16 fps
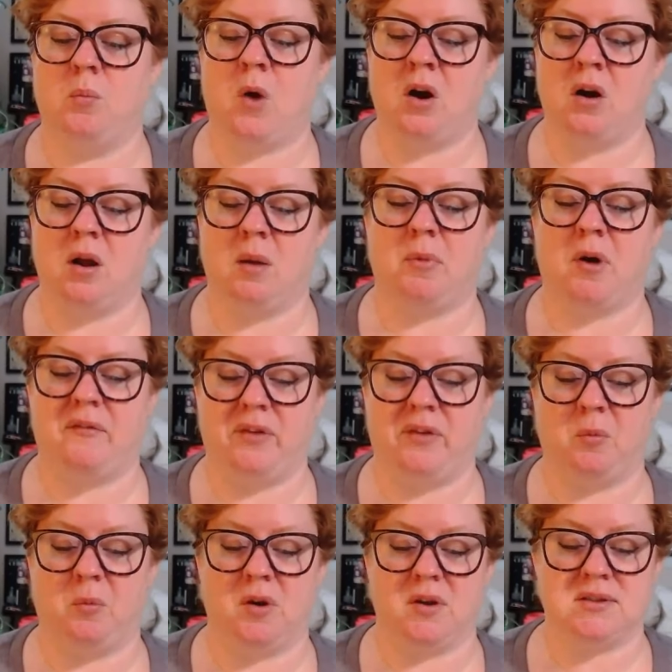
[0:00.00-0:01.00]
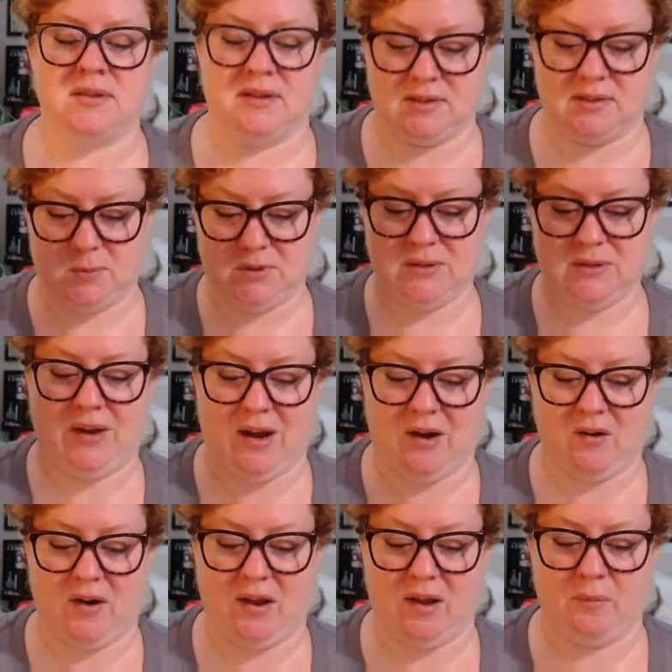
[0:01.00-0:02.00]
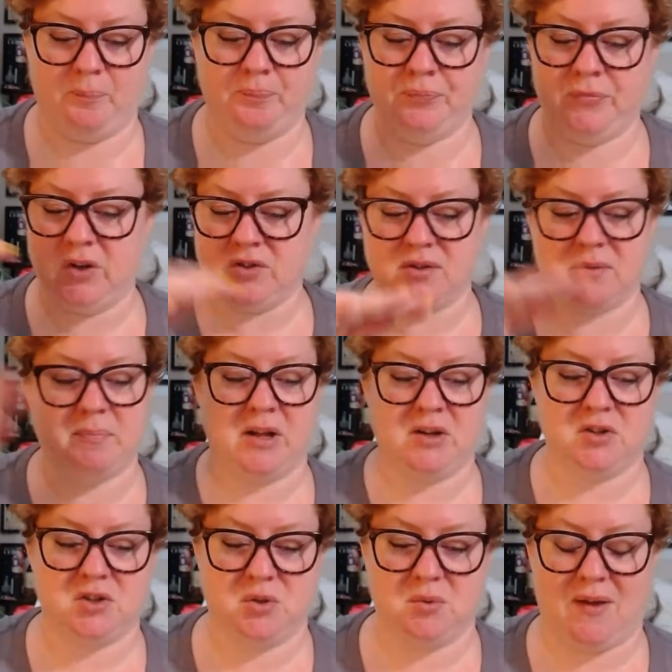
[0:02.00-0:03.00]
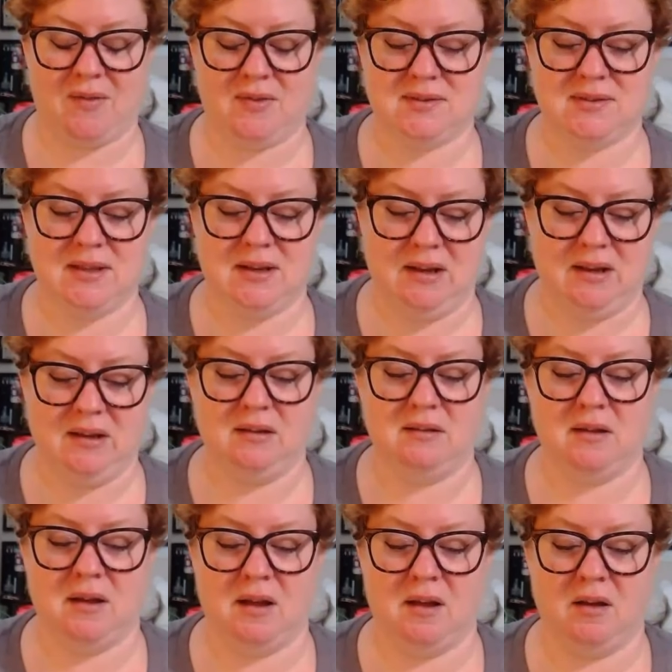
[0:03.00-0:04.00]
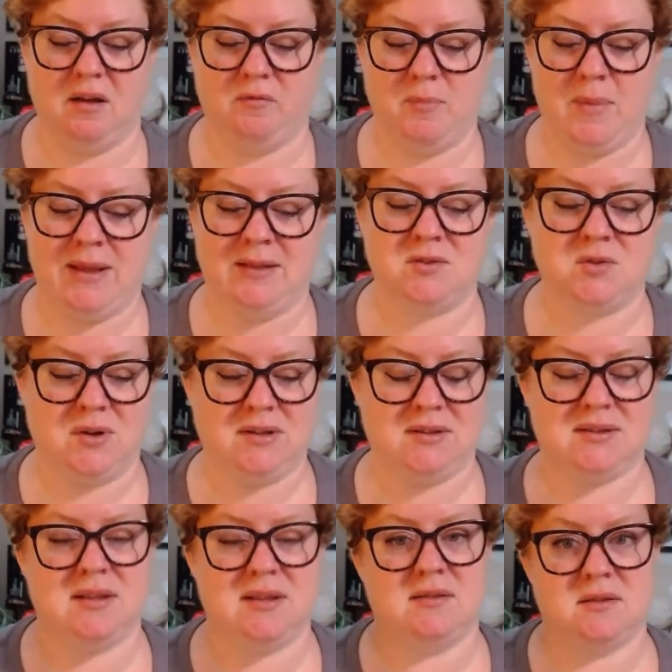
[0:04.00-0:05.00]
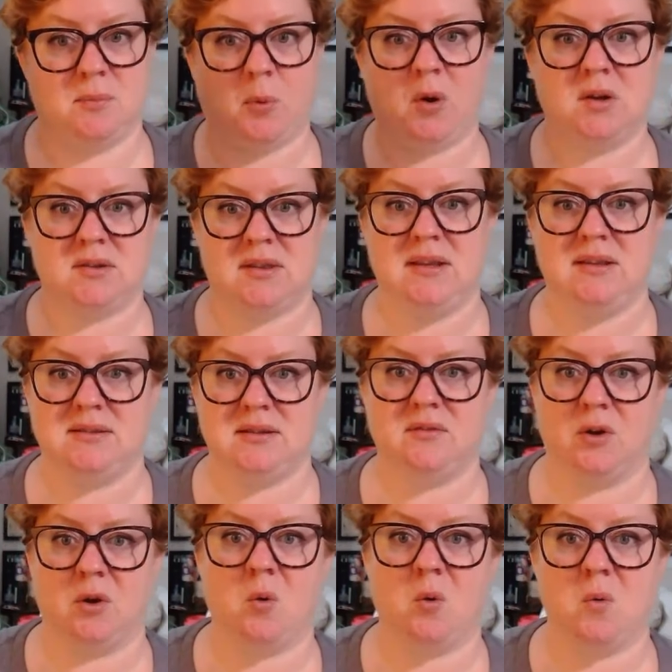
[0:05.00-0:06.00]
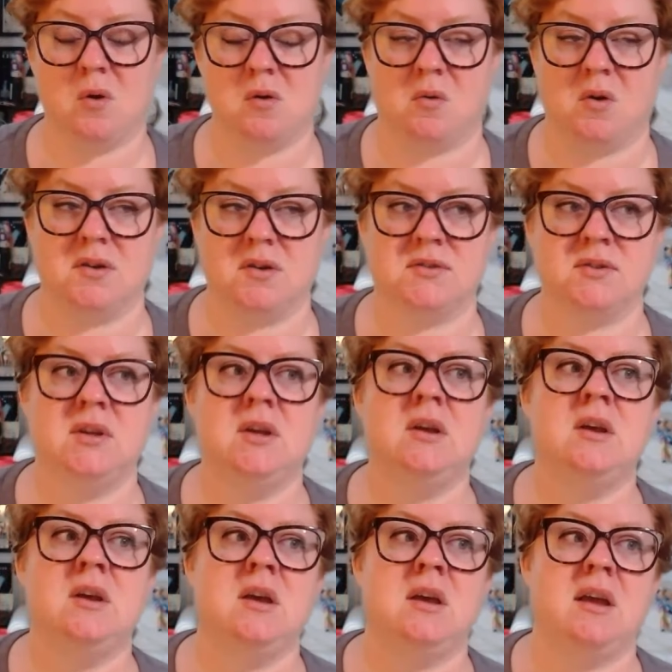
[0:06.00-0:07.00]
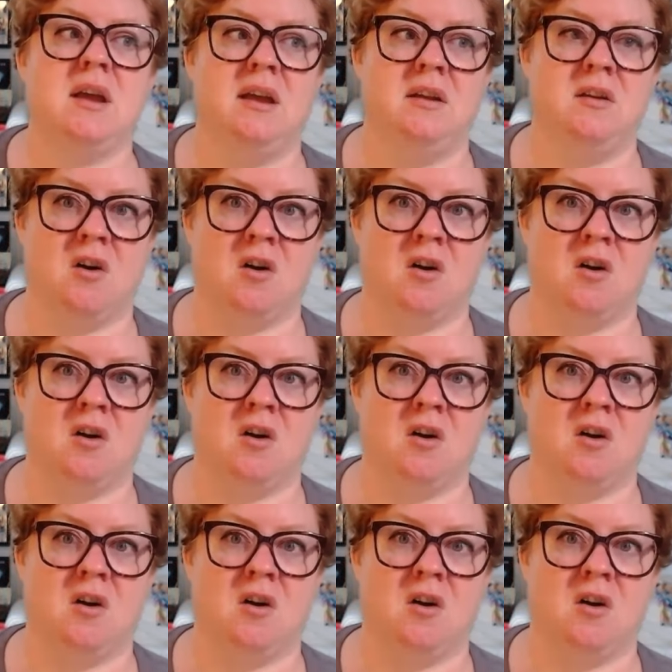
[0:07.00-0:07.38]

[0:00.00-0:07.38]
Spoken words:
nonprofit works in a specific area. There's a bunch throughout the city of main streets that support these different corridors, and